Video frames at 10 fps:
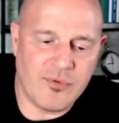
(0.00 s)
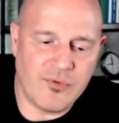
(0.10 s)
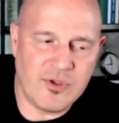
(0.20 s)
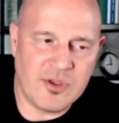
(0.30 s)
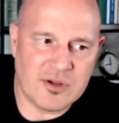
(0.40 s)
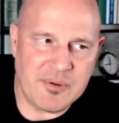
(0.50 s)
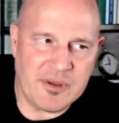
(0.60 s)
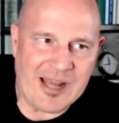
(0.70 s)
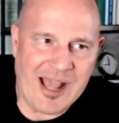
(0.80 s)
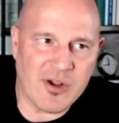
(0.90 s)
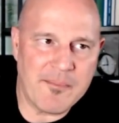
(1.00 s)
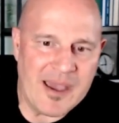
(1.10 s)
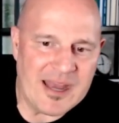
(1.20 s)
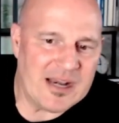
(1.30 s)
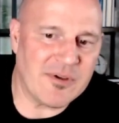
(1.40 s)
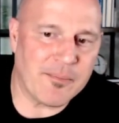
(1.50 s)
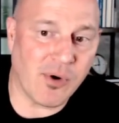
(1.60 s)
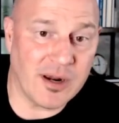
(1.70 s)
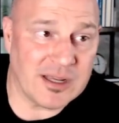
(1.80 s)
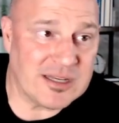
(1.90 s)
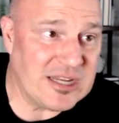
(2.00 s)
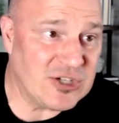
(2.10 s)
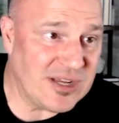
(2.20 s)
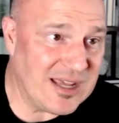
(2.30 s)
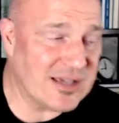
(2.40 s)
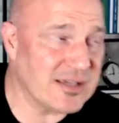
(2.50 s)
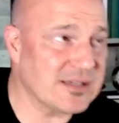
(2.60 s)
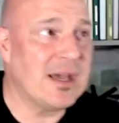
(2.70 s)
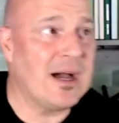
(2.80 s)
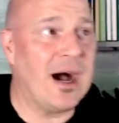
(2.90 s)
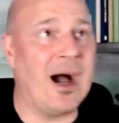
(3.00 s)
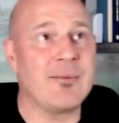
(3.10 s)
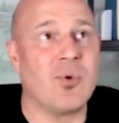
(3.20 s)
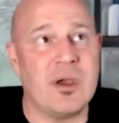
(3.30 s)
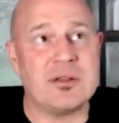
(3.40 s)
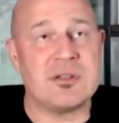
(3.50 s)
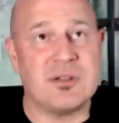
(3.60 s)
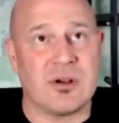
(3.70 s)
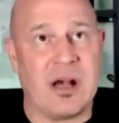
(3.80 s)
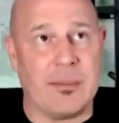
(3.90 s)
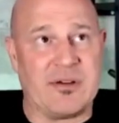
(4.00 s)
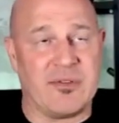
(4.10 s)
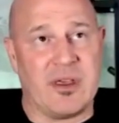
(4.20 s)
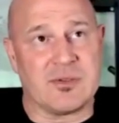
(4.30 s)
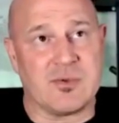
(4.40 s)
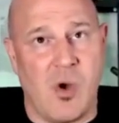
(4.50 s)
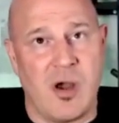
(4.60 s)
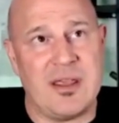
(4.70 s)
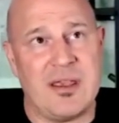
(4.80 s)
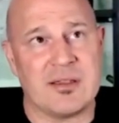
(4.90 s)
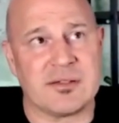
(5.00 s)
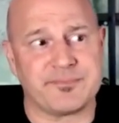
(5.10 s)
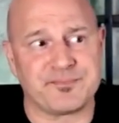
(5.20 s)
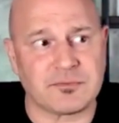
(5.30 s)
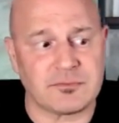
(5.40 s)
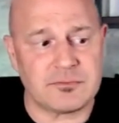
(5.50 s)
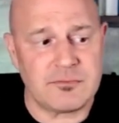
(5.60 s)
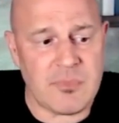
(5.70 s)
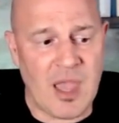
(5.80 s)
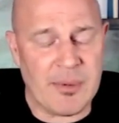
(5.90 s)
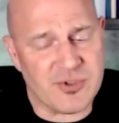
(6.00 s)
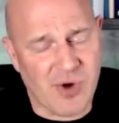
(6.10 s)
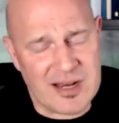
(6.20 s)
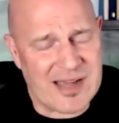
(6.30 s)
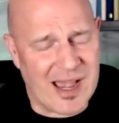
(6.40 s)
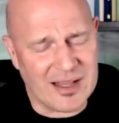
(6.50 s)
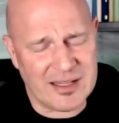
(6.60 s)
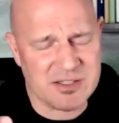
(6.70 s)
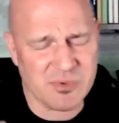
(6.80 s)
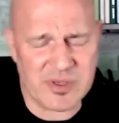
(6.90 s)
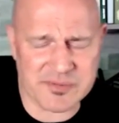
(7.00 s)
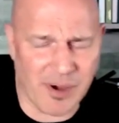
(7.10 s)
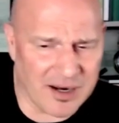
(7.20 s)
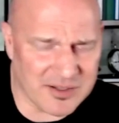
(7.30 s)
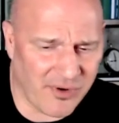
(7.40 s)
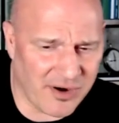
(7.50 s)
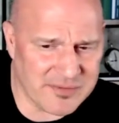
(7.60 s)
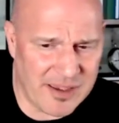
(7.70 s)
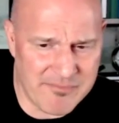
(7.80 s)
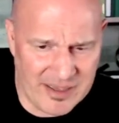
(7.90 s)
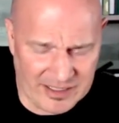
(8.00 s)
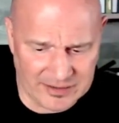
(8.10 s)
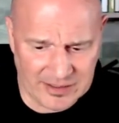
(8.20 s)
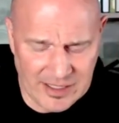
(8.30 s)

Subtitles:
depending on how competitive a product niche is, I'm going to do a couple different things. One is I'm going to try to dial in a sweet spot as far as my bidding.